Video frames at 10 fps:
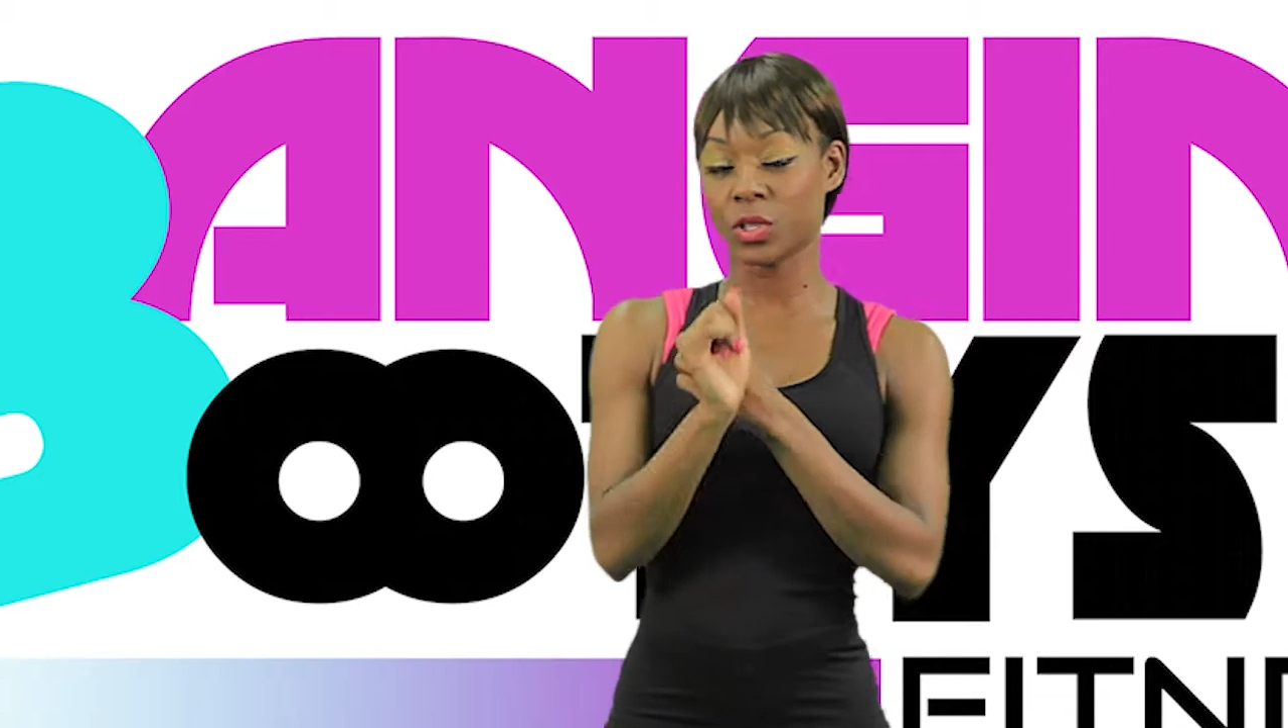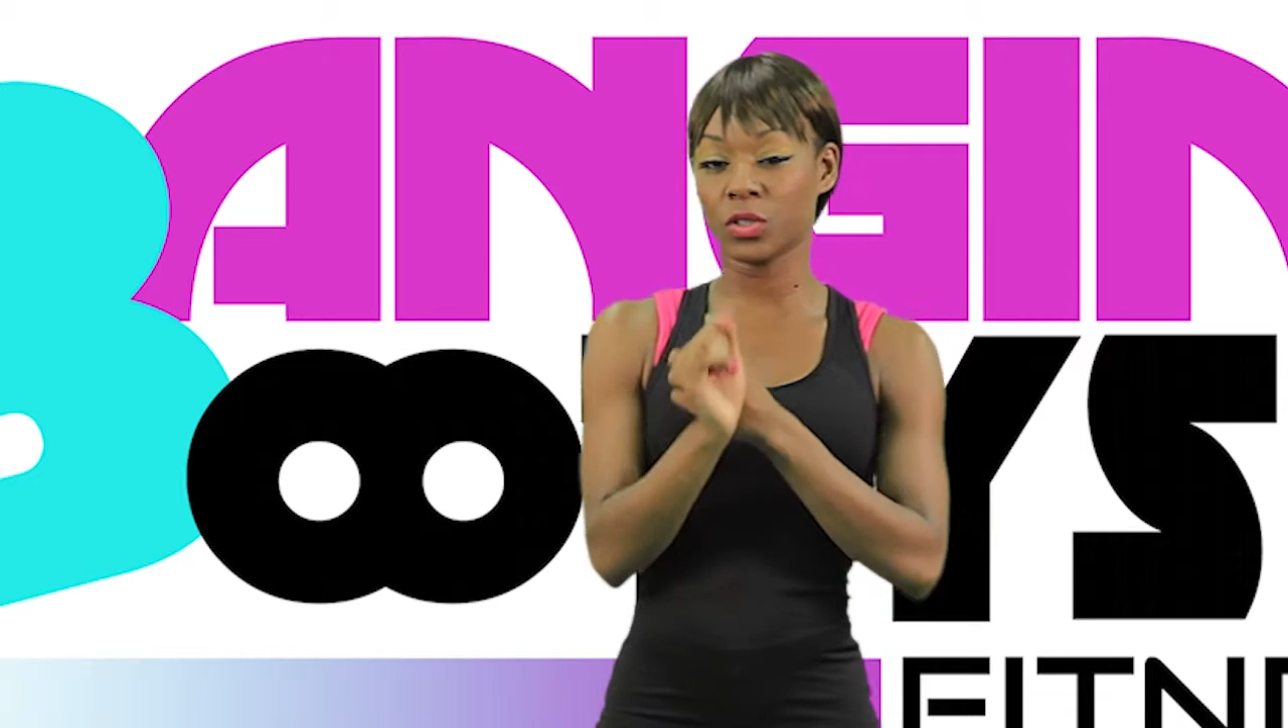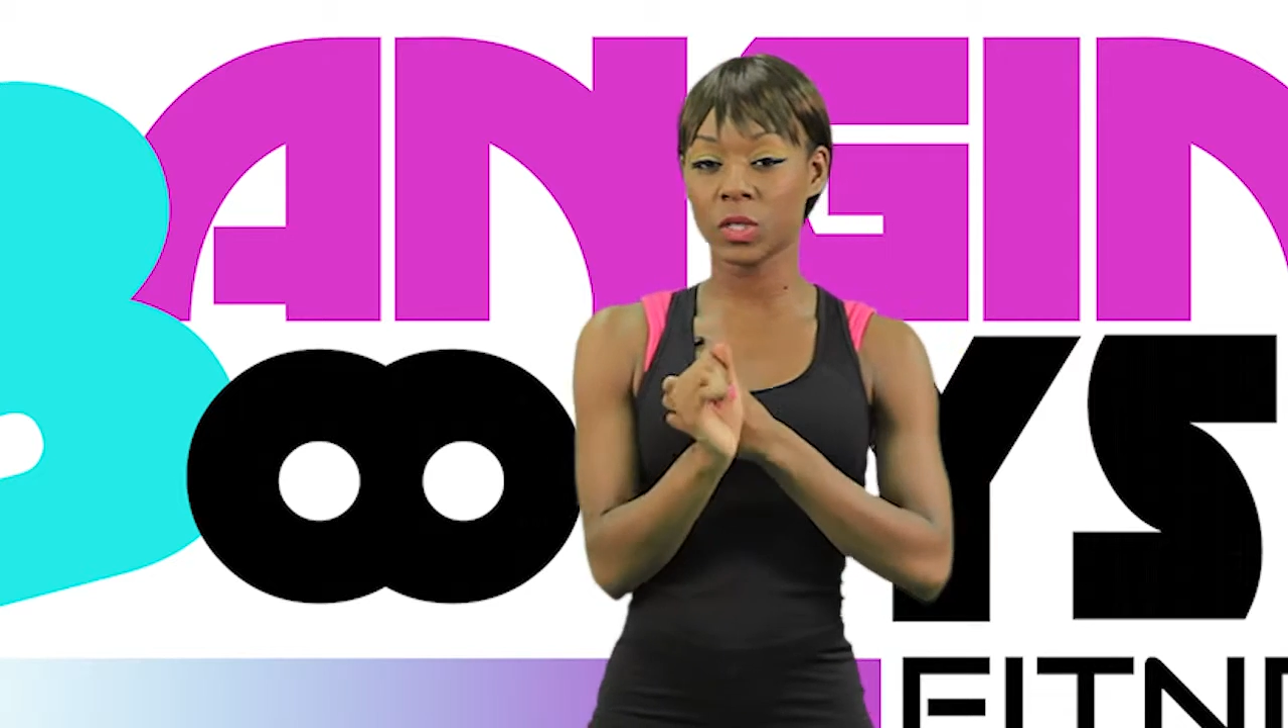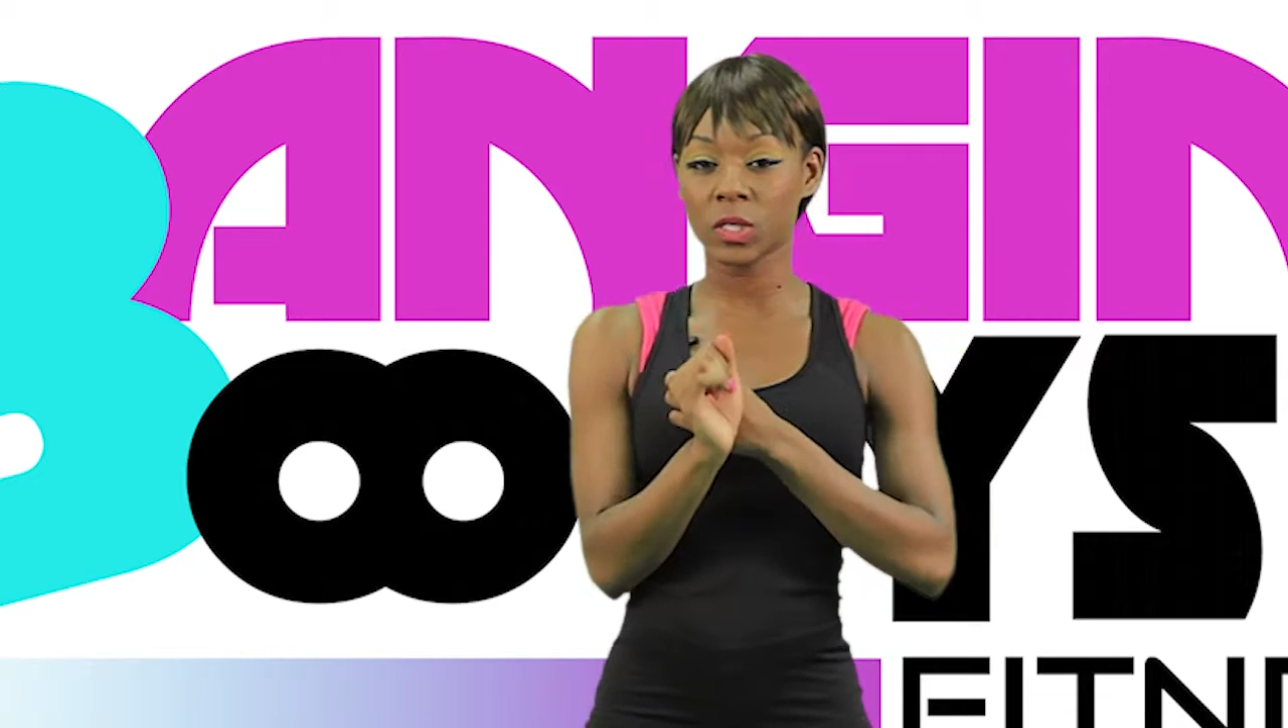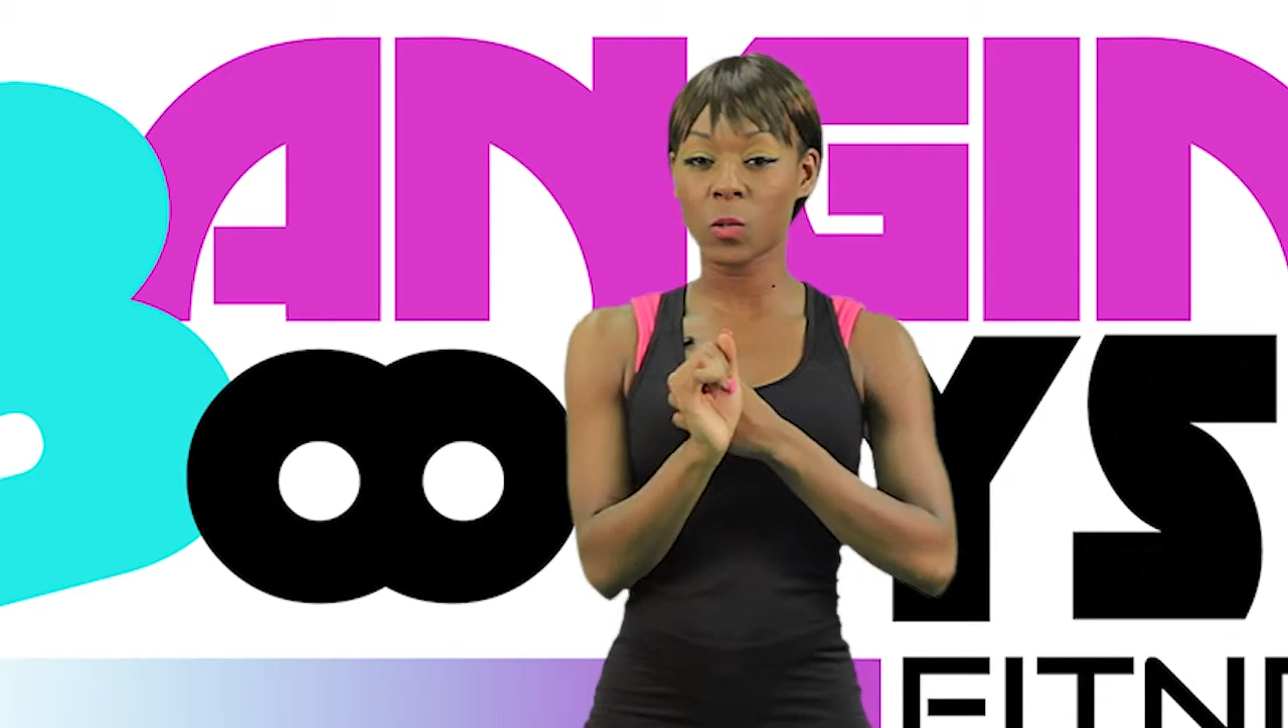when you
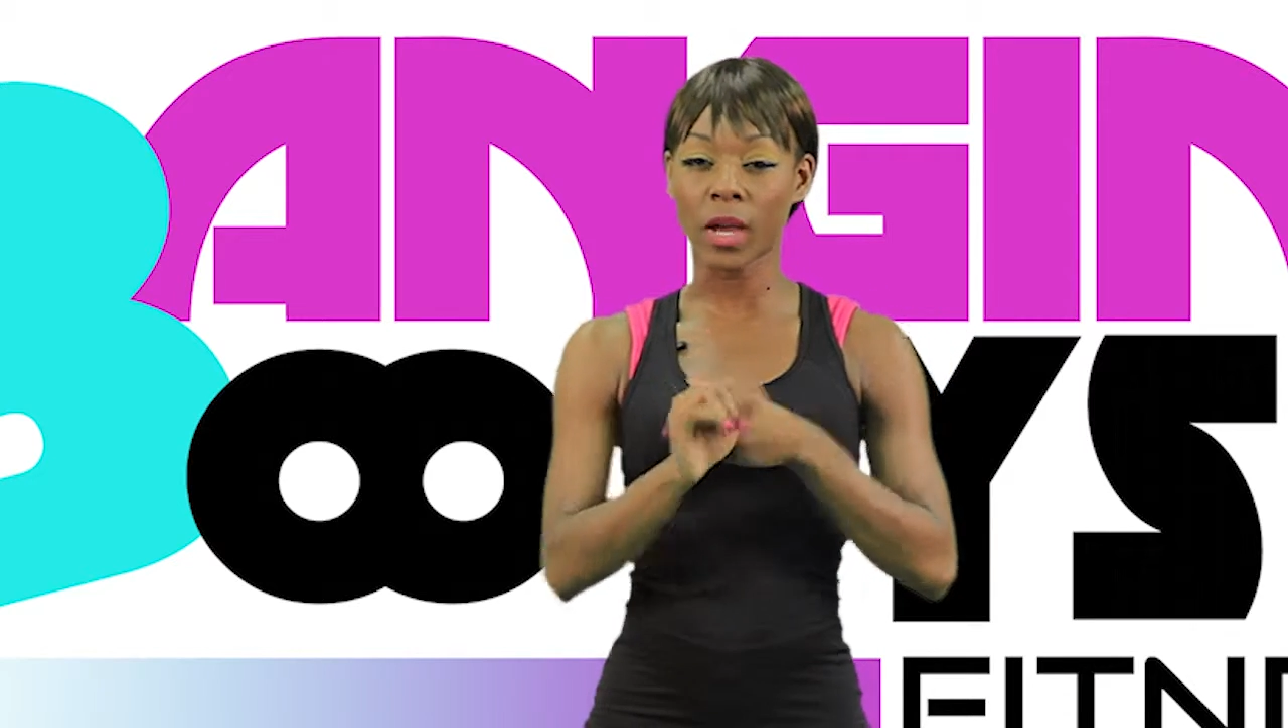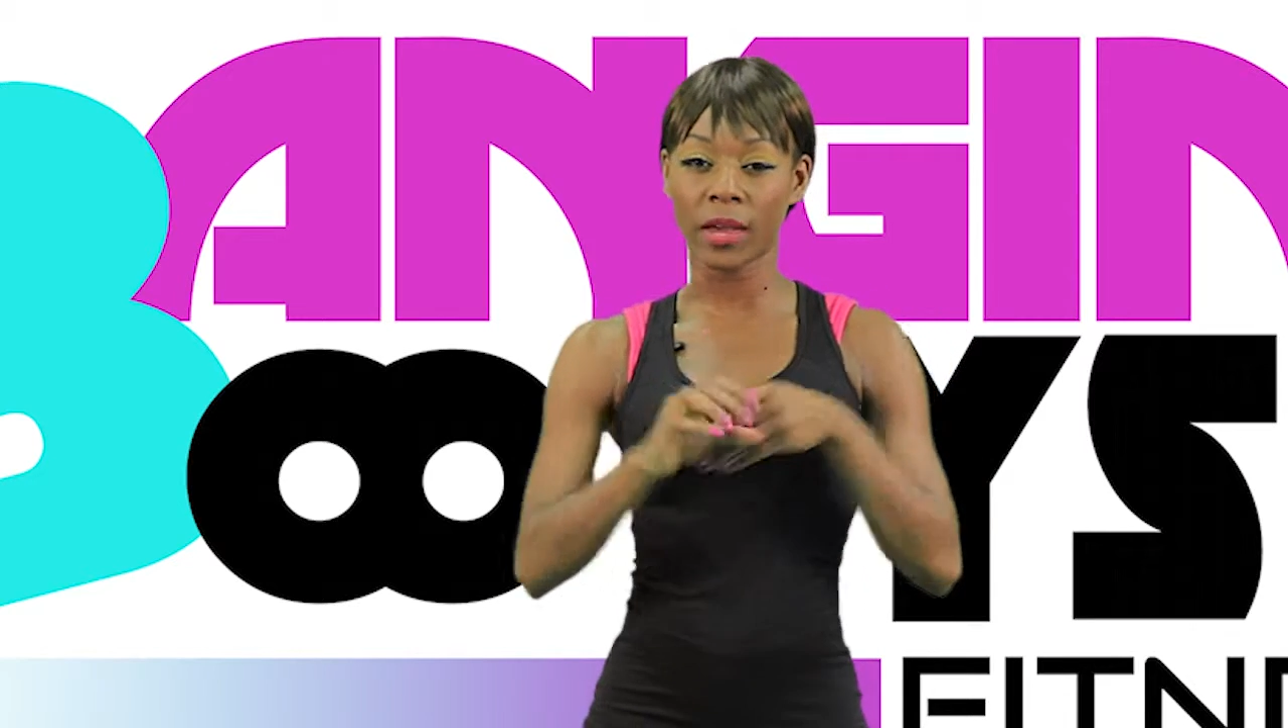do a squat,